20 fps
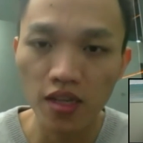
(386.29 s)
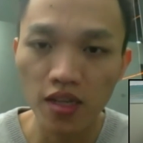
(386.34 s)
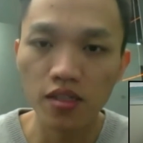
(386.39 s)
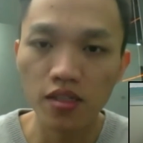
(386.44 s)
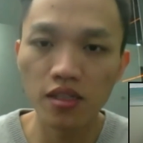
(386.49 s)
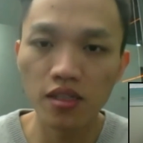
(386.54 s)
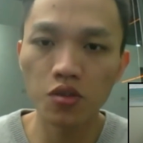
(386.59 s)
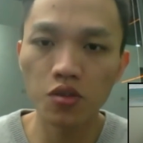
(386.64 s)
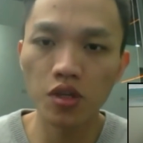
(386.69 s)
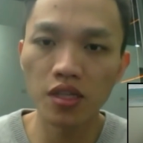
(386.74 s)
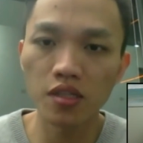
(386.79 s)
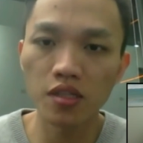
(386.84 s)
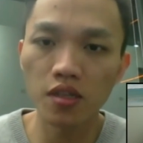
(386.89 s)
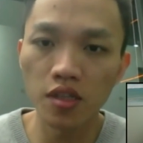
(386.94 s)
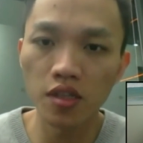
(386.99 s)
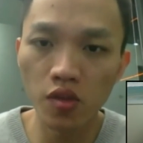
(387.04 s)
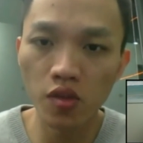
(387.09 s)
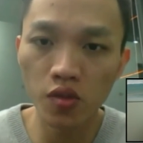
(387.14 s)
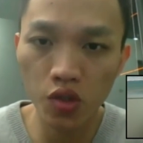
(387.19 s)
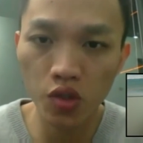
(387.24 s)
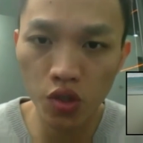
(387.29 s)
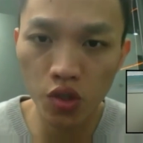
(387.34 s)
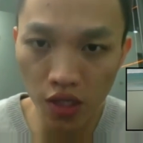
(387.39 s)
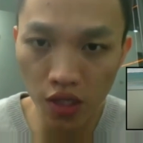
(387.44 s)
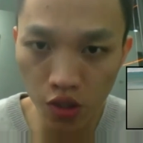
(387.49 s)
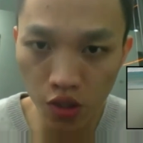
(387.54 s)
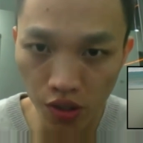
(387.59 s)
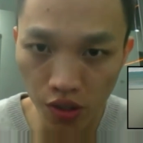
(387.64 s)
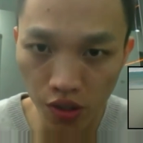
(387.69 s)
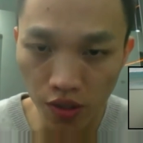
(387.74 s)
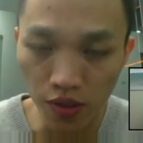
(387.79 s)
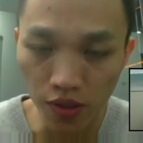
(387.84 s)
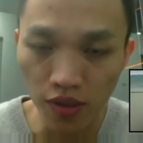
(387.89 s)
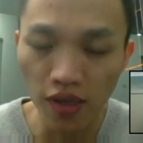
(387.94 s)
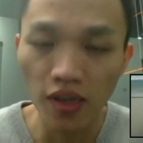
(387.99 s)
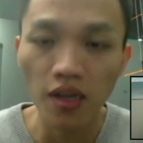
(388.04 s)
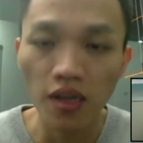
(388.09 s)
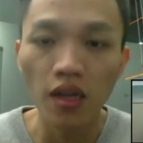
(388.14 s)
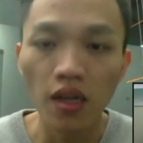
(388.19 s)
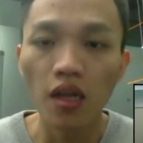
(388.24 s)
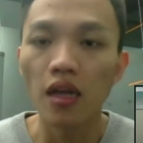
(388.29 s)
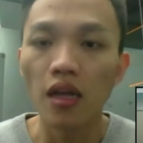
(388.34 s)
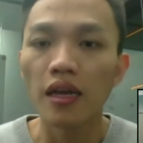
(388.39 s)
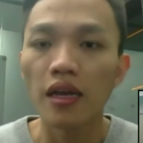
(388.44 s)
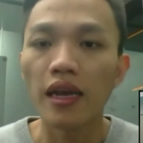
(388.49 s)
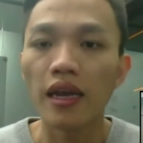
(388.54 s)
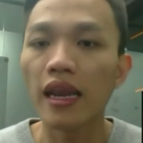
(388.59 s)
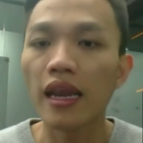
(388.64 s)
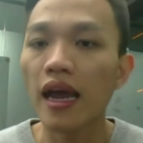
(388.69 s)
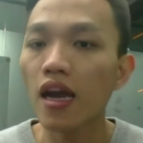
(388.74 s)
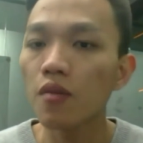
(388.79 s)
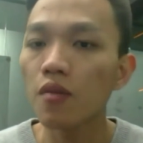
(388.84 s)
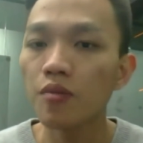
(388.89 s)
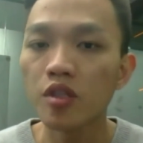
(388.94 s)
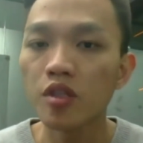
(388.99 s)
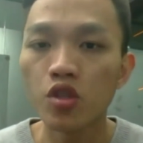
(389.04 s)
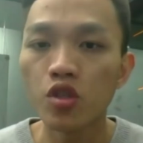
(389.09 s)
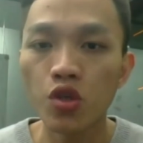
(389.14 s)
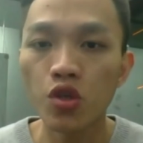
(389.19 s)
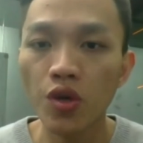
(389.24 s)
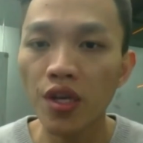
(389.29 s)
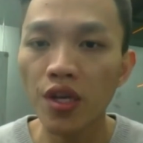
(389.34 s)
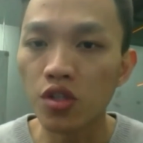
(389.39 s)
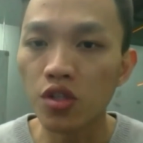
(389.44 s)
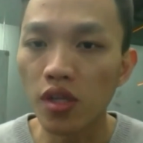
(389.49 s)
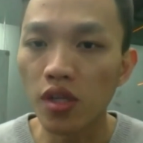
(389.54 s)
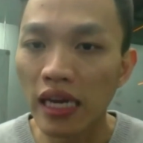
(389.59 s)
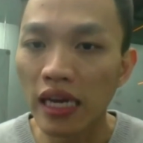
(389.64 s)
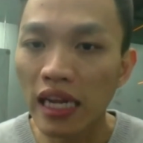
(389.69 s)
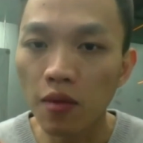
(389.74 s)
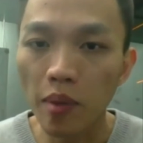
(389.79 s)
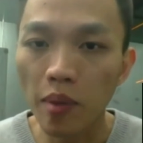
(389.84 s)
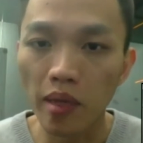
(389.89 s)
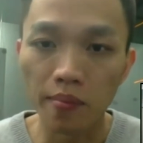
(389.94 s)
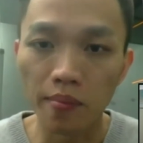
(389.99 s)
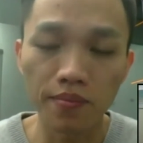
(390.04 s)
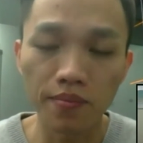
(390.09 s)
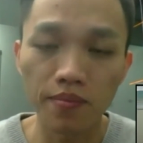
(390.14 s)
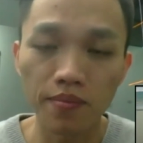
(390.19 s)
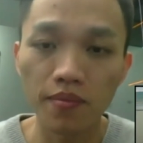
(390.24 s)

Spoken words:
such as the deal structure, cannot be changed a little bit.